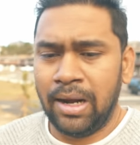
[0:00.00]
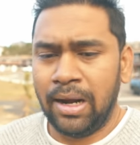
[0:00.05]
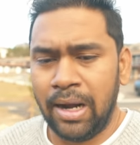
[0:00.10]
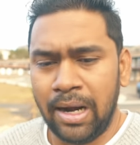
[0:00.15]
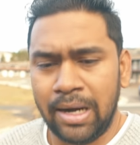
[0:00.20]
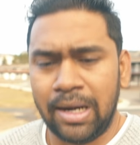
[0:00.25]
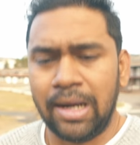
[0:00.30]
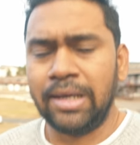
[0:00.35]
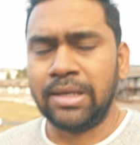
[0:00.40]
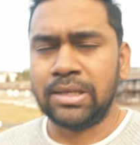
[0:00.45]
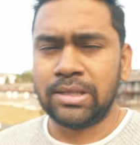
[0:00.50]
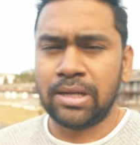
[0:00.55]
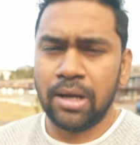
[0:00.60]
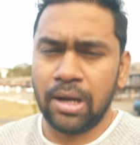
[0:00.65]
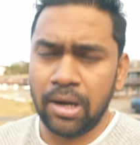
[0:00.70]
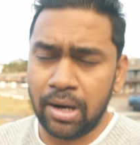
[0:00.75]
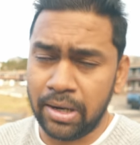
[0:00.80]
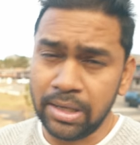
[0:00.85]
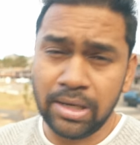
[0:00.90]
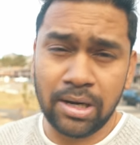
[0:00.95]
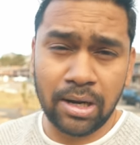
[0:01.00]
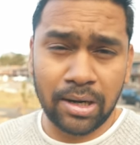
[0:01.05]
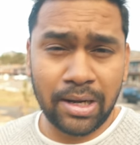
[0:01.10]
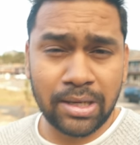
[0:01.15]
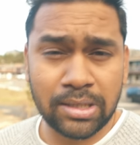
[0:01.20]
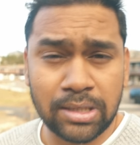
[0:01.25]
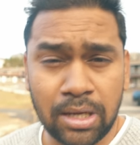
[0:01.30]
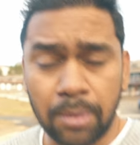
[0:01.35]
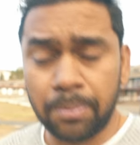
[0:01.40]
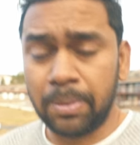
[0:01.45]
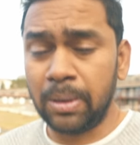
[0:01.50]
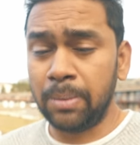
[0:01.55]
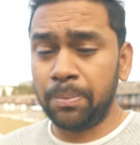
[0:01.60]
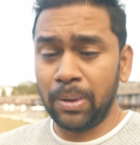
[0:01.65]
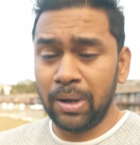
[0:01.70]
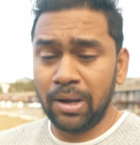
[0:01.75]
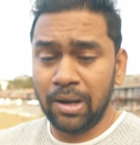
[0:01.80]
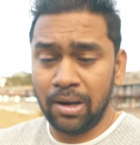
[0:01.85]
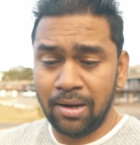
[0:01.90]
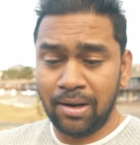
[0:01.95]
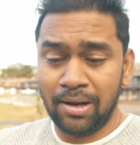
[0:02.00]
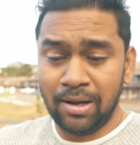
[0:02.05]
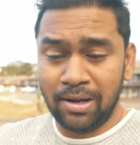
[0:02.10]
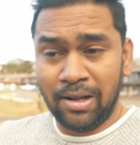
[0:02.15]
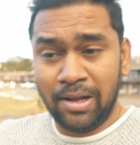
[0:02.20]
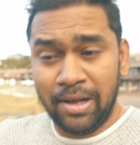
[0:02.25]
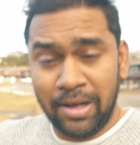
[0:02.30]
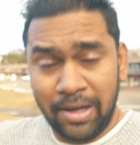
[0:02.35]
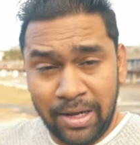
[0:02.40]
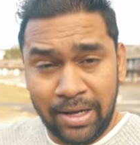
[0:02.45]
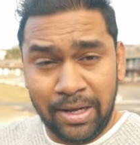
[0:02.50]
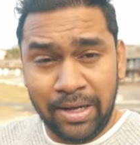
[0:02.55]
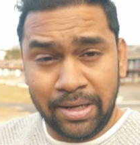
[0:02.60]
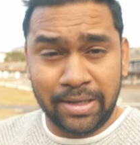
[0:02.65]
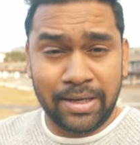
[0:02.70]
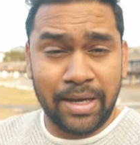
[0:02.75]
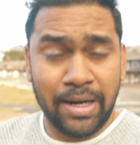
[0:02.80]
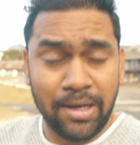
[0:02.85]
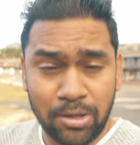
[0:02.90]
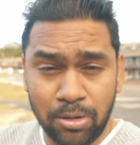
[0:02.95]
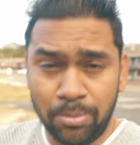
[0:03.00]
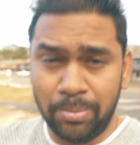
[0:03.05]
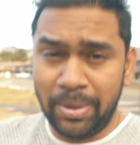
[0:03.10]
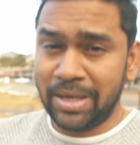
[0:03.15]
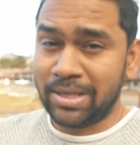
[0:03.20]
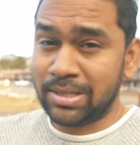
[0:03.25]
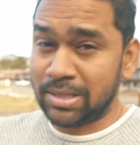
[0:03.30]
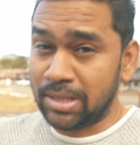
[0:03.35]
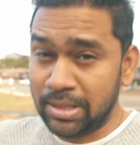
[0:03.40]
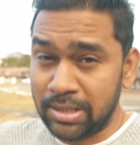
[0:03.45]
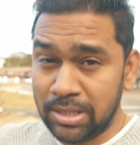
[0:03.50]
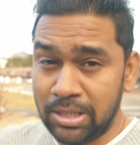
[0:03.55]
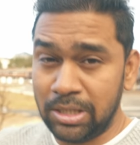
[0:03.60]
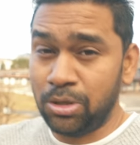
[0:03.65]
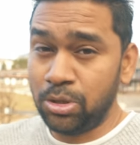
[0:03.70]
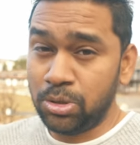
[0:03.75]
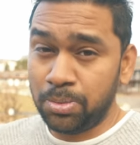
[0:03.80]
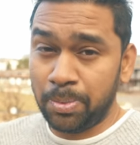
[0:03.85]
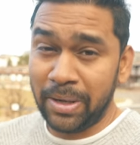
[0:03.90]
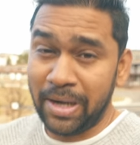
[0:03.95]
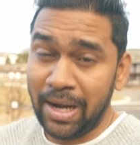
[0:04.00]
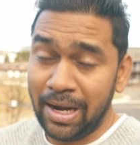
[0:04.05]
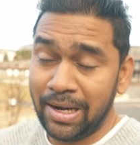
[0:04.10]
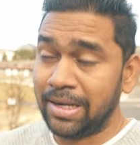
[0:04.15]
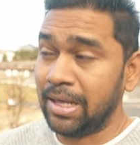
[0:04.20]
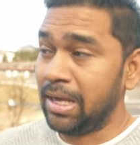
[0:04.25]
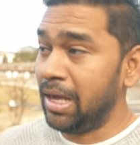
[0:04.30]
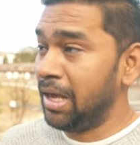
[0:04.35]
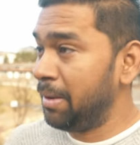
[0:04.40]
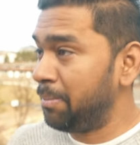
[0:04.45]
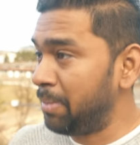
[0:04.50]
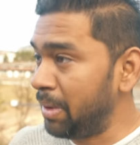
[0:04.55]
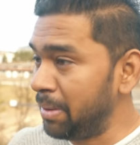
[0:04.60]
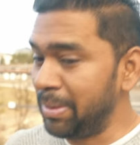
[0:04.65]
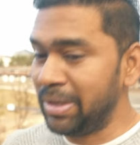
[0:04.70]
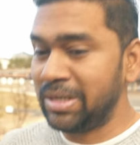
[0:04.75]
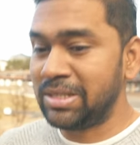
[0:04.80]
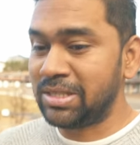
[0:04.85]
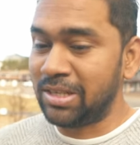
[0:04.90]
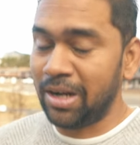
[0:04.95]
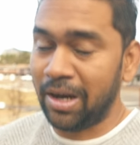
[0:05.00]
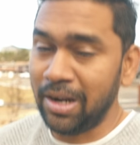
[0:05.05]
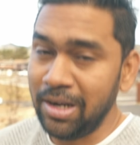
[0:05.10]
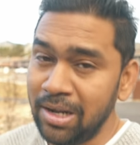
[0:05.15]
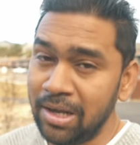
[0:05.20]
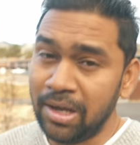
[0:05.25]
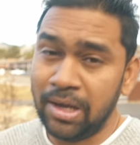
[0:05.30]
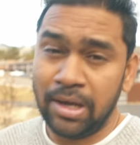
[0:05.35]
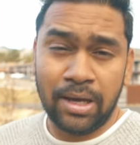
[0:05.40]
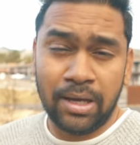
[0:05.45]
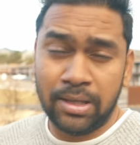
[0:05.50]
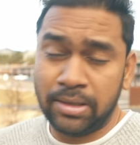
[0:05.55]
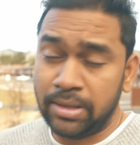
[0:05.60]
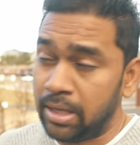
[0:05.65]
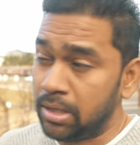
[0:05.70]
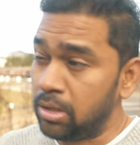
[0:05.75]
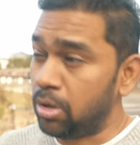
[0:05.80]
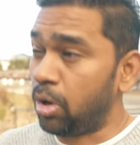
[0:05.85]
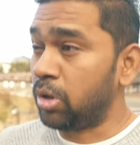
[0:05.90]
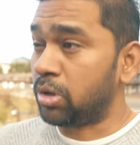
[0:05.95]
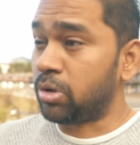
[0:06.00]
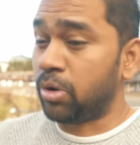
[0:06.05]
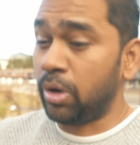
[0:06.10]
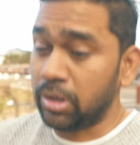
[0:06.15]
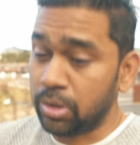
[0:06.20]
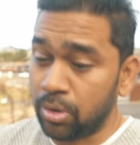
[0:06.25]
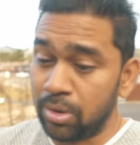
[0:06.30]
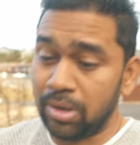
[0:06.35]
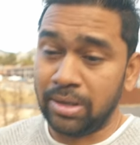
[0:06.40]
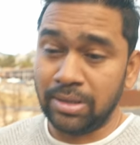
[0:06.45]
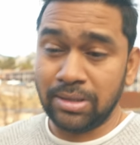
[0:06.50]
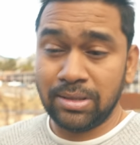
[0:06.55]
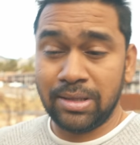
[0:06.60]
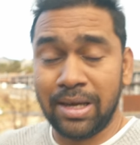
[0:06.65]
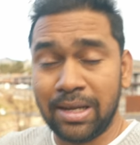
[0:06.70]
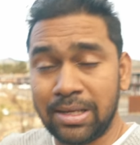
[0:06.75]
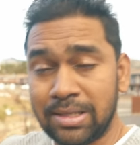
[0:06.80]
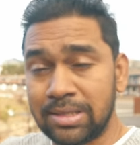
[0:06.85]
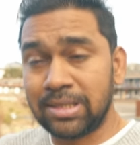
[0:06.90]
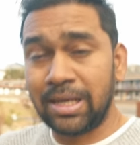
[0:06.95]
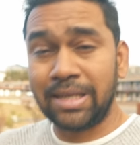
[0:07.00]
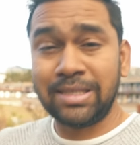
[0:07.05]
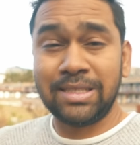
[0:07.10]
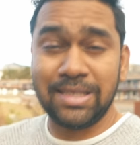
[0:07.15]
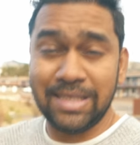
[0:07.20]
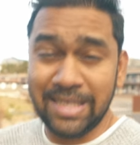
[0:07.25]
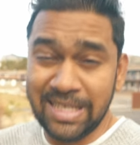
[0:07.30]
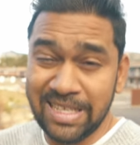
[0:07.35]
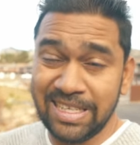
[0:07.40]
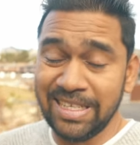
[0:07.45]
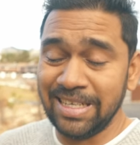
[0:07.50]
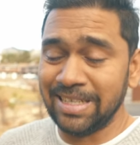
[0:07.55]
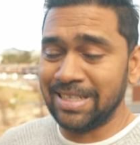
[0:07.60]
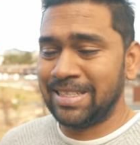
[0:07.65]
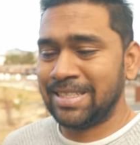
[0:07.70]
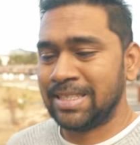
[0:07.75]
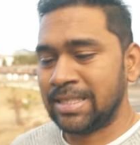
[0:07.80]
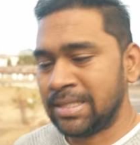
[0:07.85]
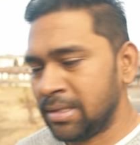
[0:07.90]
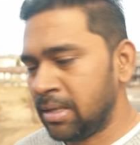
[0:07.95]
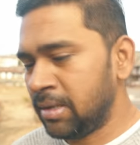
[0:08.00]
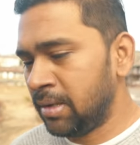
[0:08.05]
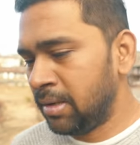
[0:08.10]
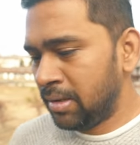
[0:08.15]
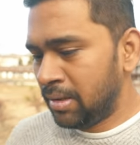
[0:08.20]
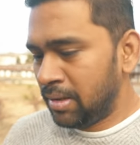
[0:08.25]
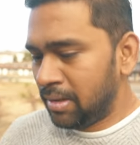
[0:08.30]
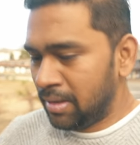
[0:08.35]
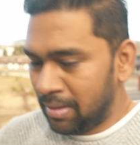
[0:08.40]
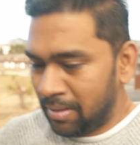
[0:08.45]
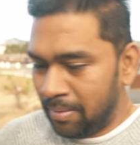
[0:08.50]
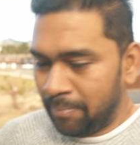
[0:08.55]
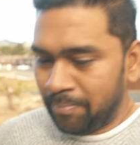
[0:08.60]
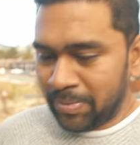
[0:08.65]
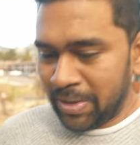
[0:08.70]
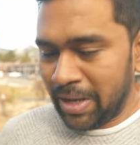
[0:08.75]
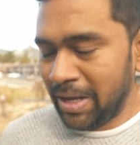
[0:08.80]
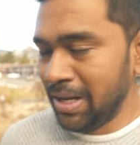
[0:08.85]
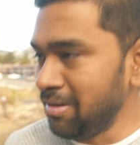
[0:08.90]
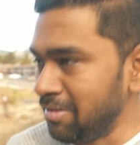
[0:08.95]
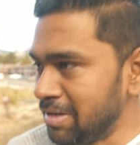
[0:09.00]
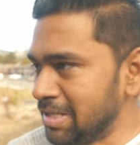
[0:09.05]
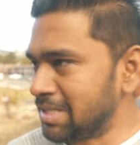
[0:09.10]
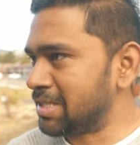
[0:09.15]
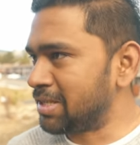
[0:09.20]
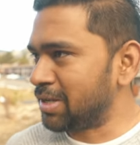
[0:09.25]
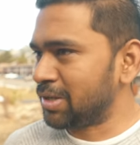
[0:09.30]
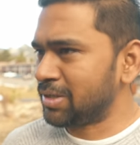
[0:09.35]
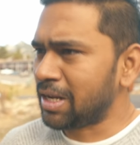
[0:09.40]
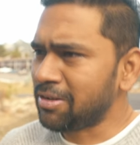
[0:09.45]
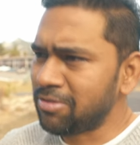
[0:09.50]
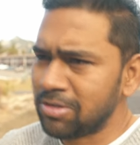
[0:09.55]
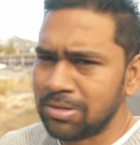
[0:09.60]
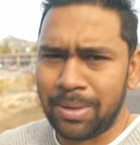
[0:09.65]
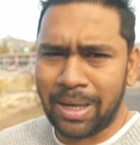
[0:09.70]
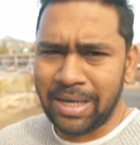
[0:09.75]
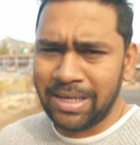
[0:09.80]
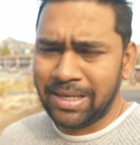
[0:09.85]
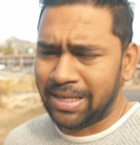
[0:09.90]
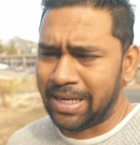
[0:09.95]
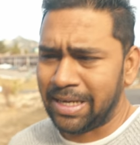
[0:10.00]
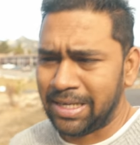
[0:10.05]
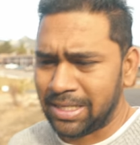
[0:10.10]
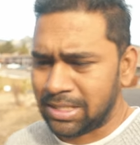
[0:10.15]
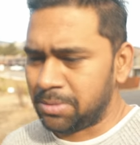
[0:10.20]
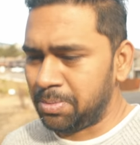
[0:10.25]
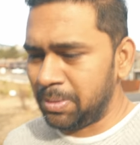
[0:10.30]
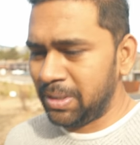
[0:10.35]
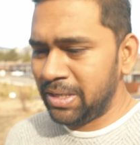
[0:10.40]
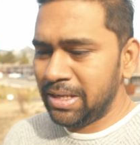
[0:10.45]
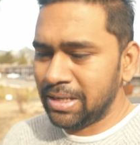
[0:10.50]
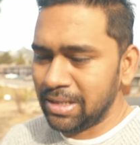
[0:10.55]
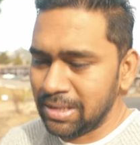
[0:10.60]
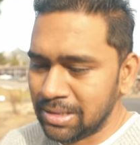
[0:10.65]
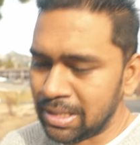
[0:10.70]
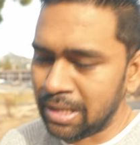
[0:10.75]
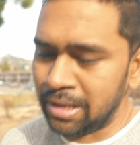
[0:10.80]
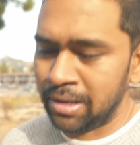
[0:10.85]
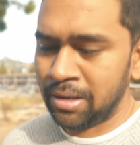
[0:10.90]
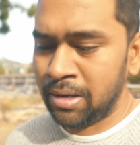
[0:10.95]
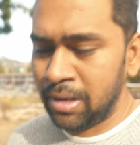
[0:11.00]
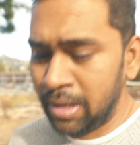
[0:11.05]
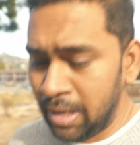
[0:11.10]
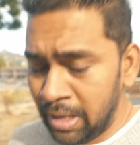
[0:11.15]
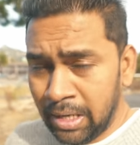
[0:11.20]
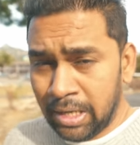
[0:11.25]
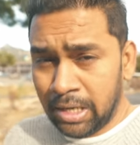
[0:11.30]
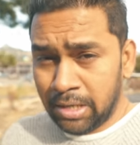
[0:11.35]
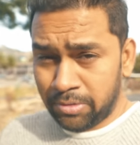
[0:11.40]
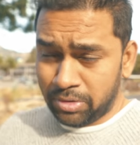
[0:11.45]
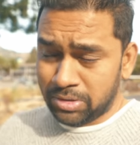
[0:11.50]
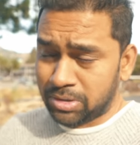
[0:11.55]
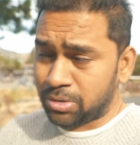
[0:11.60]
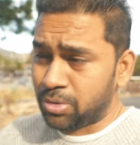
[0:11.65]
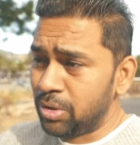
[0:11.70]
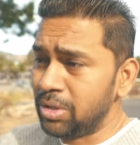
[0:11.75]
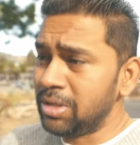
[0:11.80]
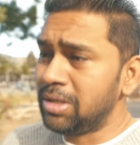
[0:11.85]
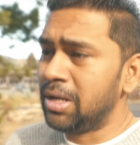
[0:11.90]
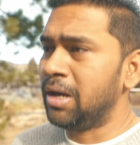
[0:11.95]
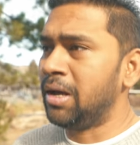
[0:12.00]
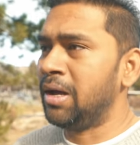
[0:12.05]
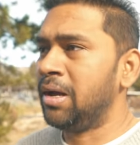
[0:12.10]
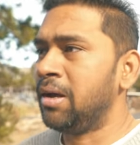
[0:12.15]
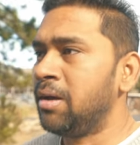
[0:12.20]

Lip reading: at least until unless our people get to make such huge penalty payments done, they're not going to learn. They're such idiots. Anyways, so that was my ticket experience. It was good.